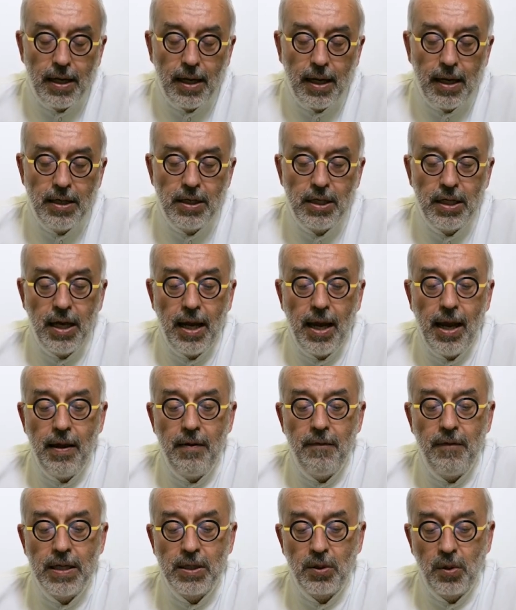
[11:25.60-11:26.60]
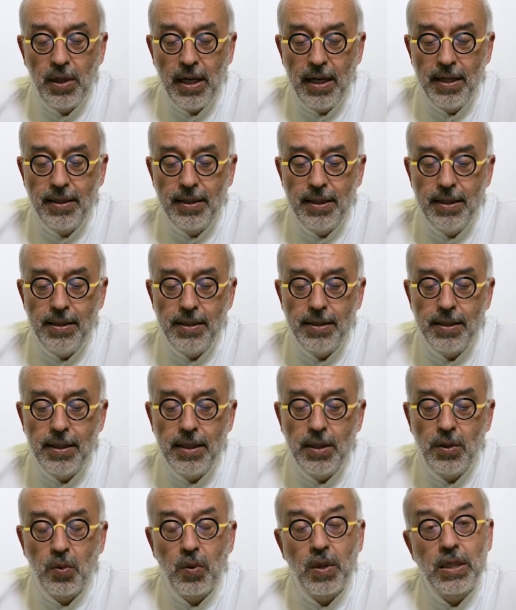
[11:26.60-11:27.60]
IgA vasculitis
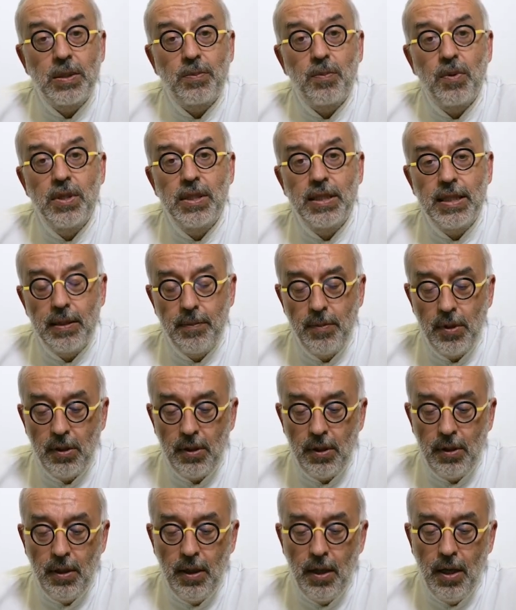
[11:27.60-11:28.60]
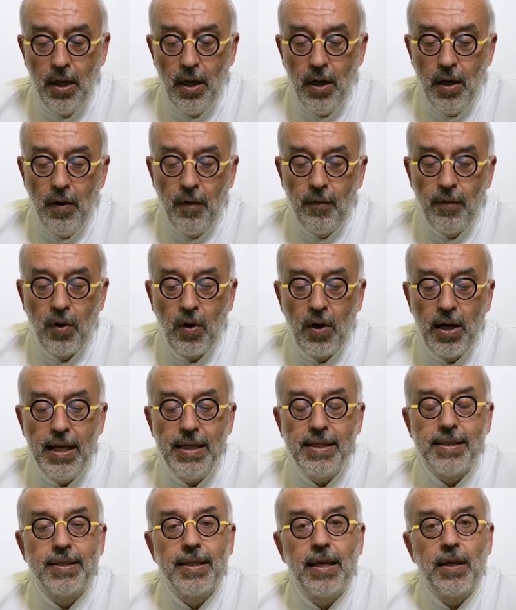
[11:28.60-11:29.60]
is responsible for
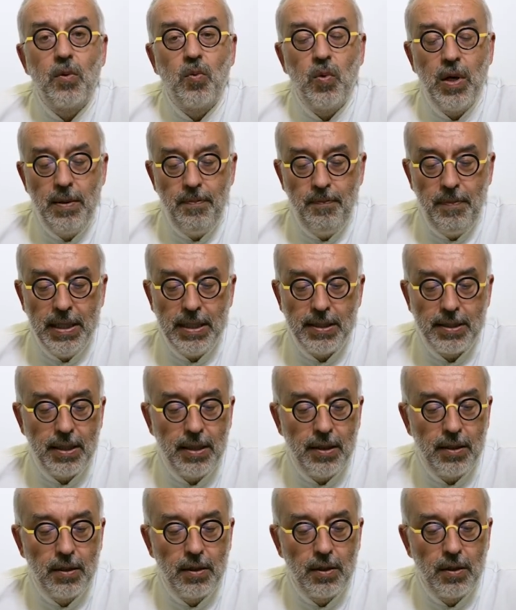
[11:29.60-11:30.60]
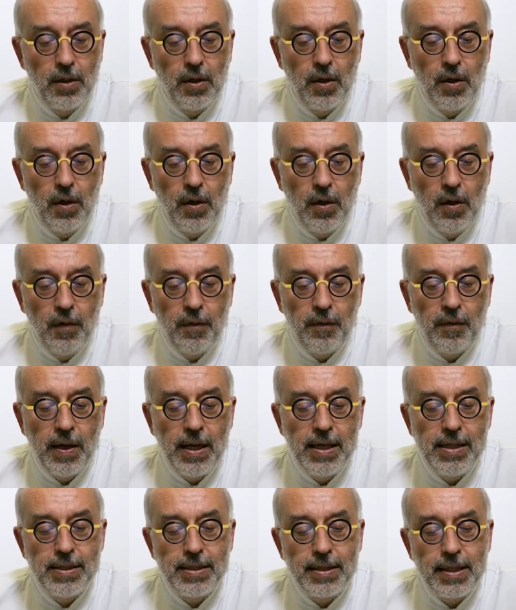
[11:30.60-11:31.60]
less than 1% of
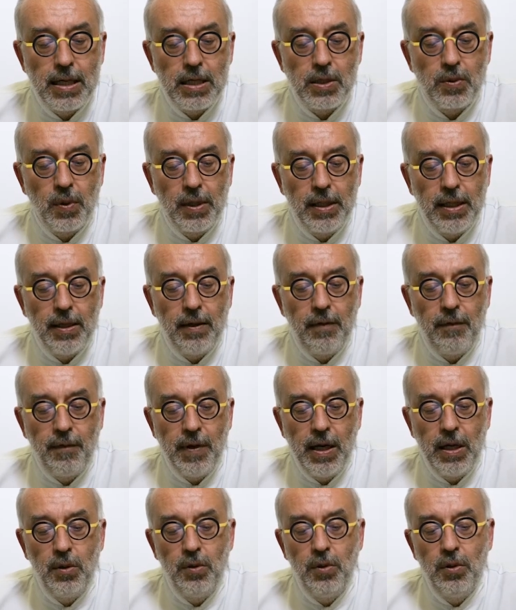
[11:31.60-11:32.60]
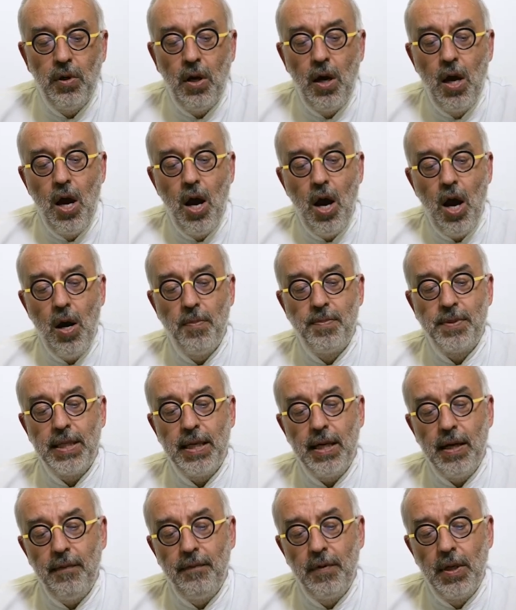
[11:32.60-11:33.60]
end-stage renal failure
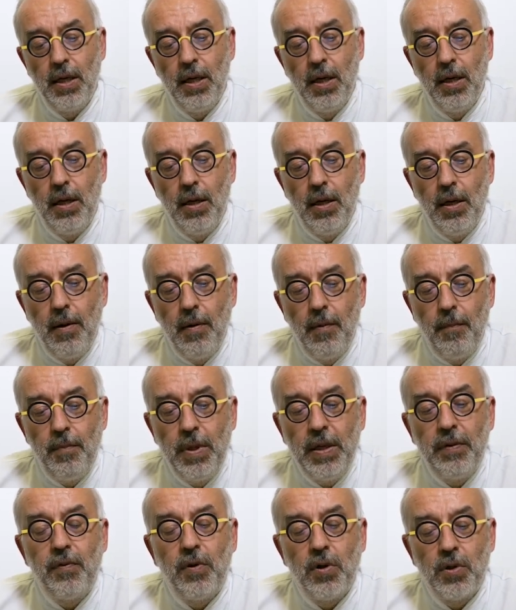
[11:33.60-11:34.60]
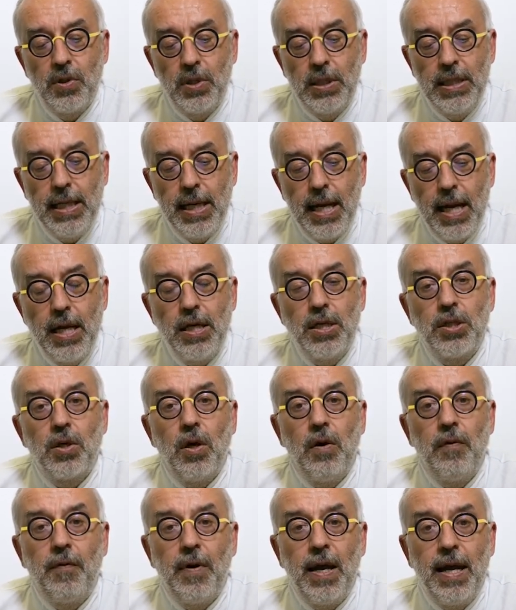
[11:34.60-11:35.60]
observed before the age
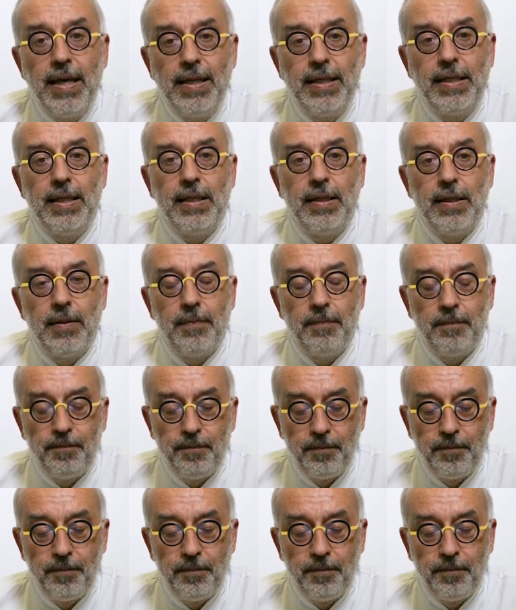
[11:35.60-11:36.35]
of 18.